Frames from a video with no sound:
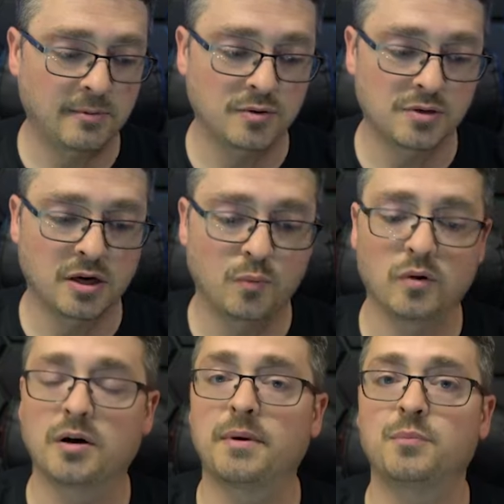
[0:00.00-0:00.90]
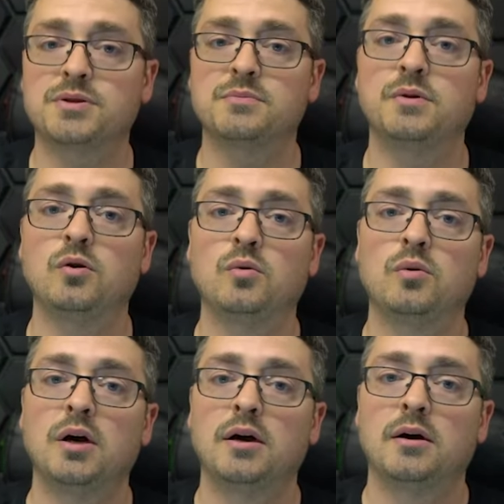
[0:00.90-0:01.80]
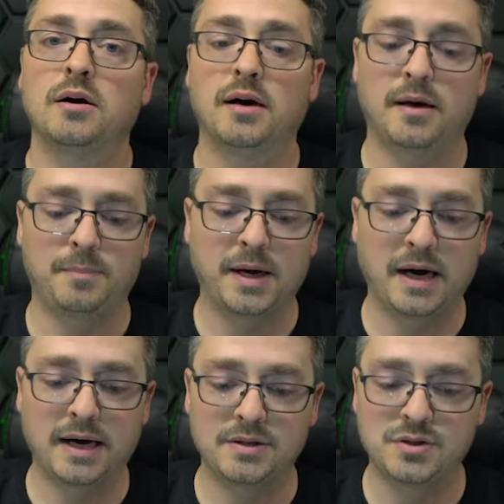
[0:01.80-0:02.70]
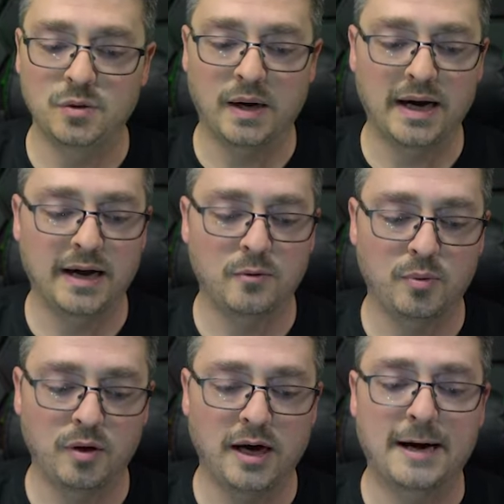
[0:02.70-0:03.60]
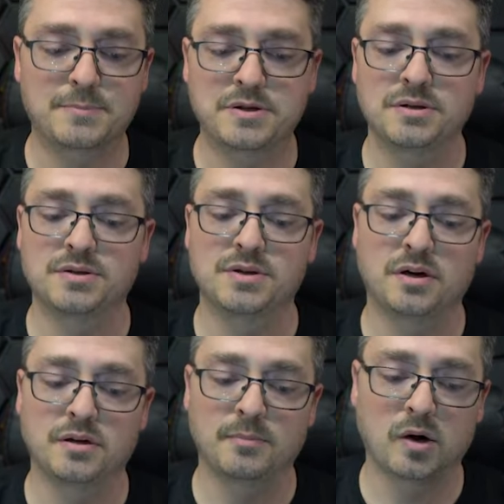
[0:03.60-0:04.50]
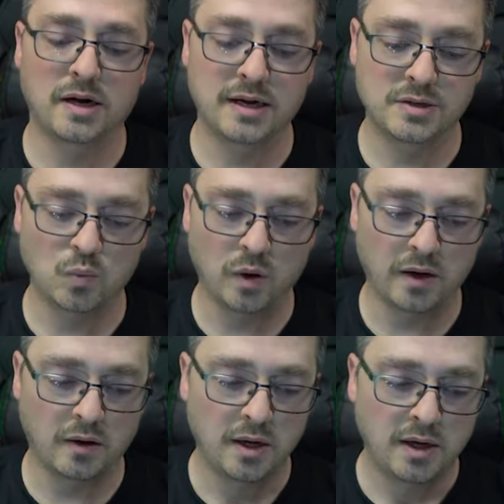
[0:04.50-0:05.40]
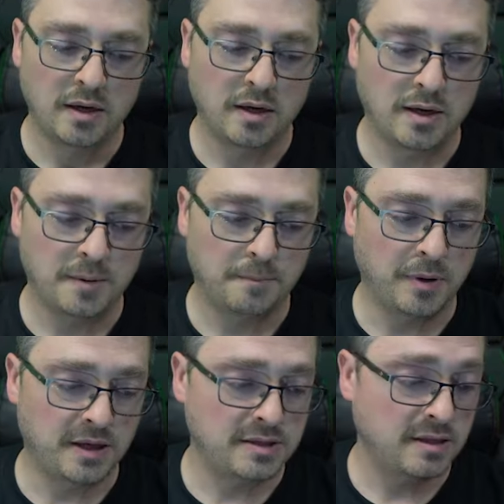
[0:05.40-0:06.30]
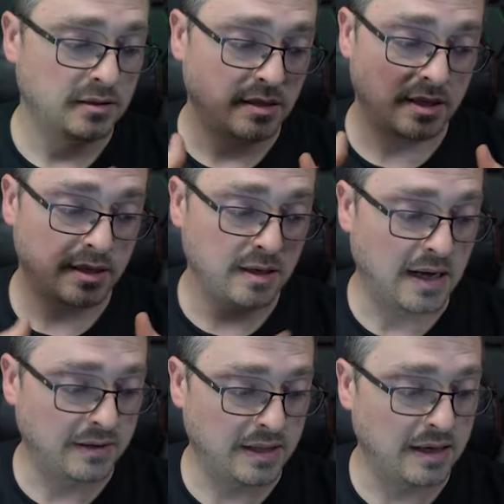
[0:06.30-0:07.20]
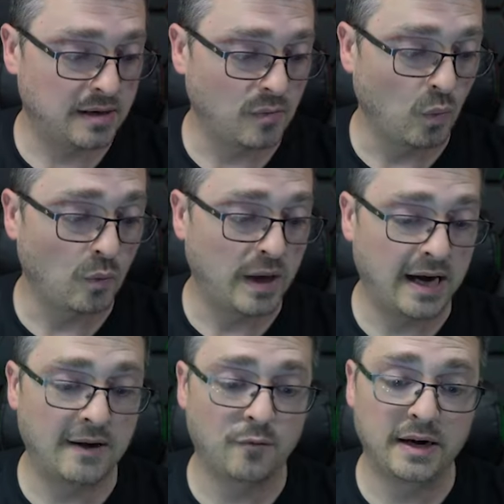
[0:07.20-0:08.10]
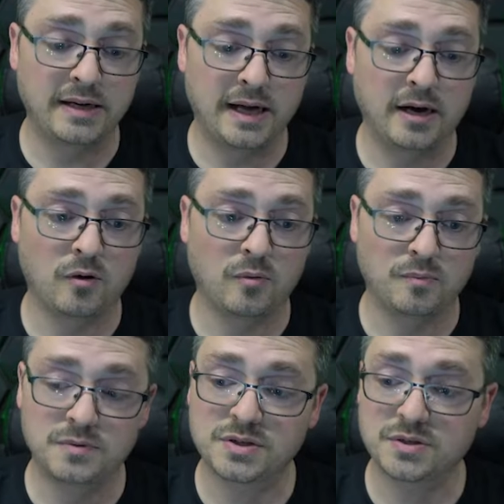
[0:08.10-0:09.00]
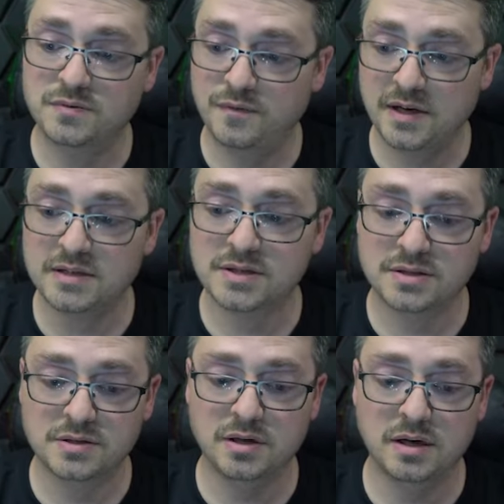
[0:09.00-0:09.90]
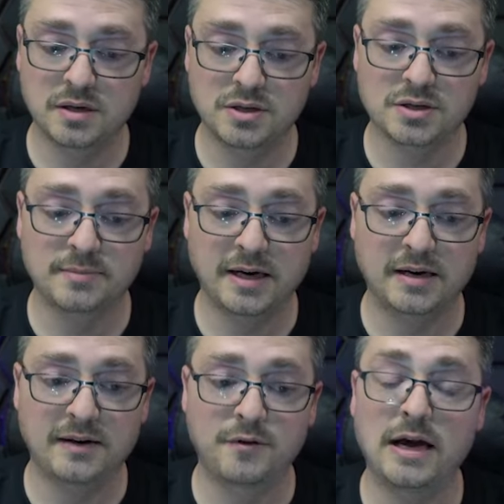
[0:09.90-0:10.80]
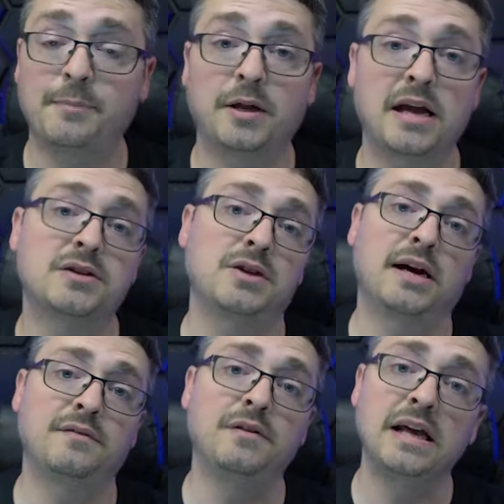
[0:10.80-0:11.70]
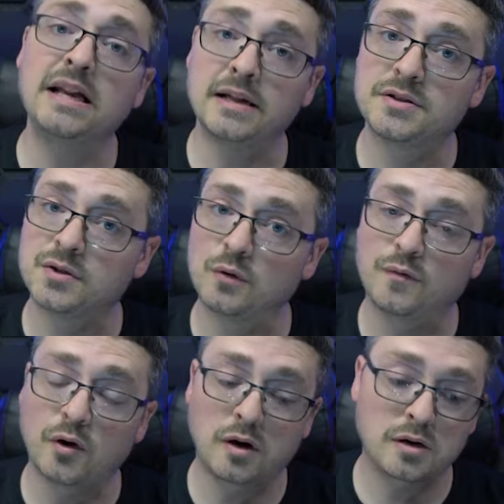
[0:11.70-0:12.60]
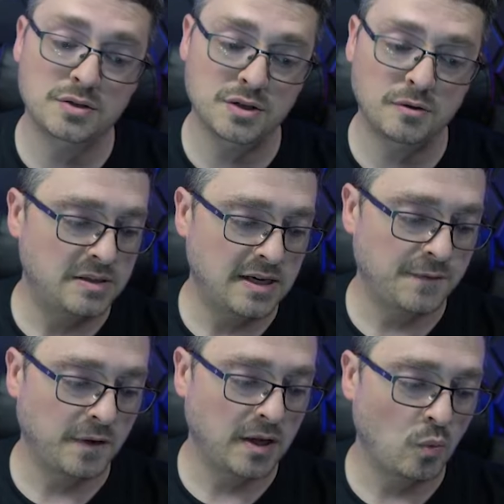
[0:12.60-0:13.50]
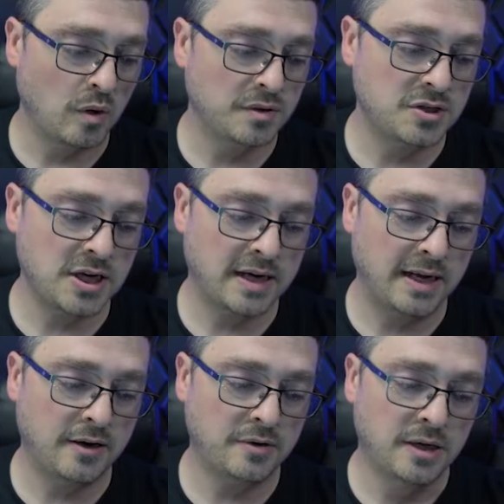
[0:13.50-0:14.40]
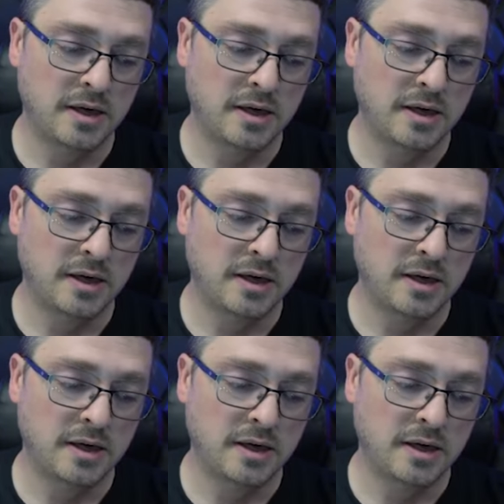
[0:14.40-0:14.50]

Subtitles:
goes on, we'll come up with some new pods, new high output options on the market as well. But I think what we have right now fits just about every application I've needed so far. So definitely worth checking out.